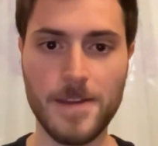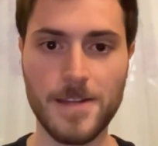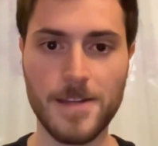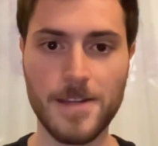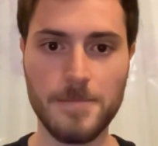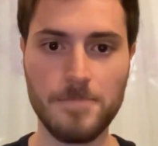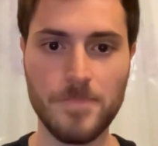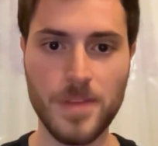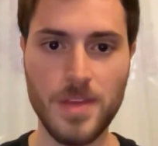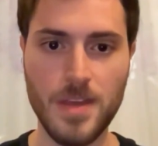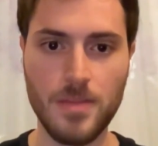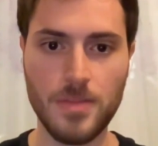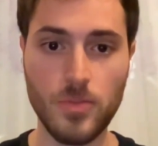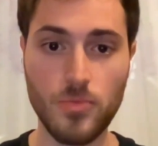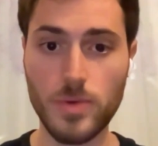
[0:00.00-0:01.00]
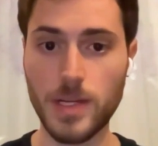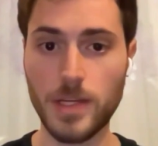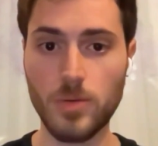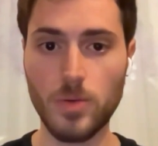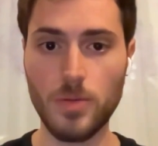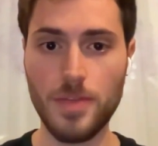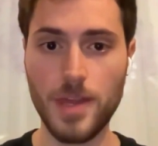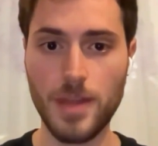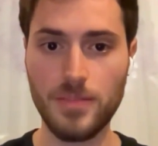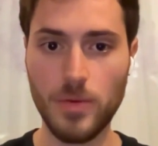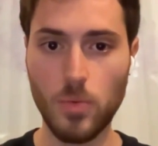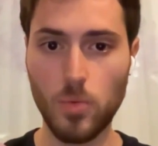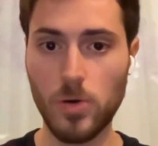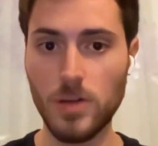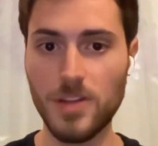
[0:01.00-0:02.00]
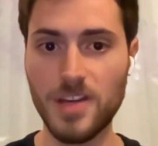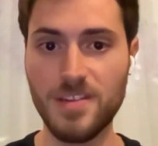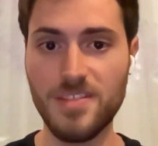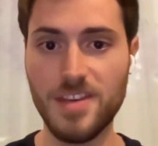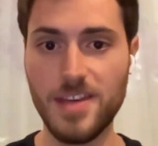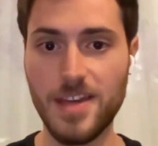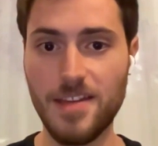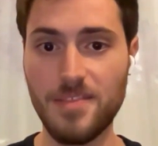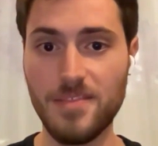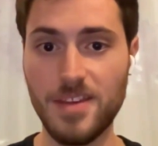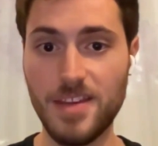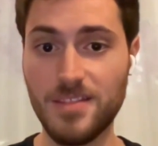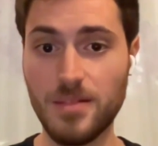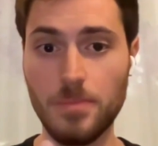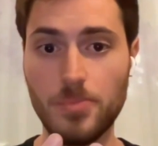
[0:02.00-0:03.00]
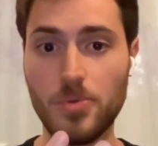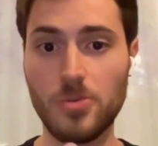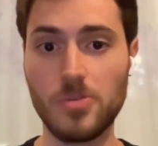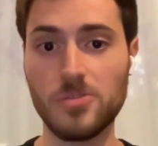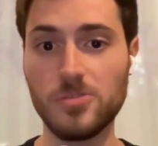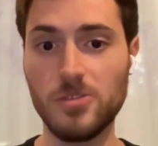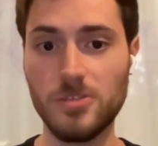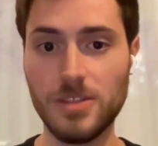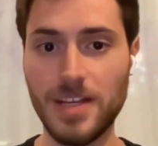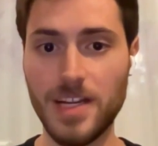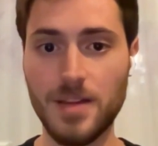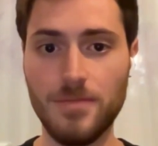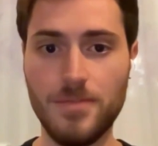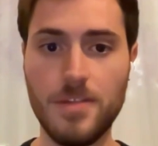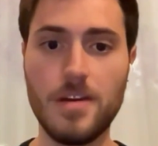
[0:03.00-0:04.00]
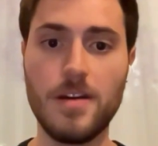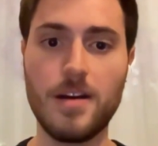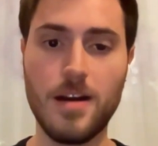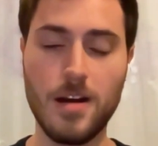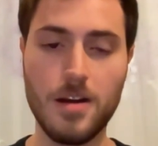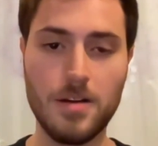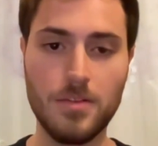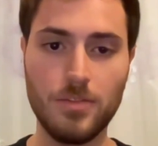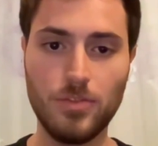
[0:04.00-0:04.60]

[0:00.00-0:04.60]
the really cool thing is that WorldID is a protocol. And if there are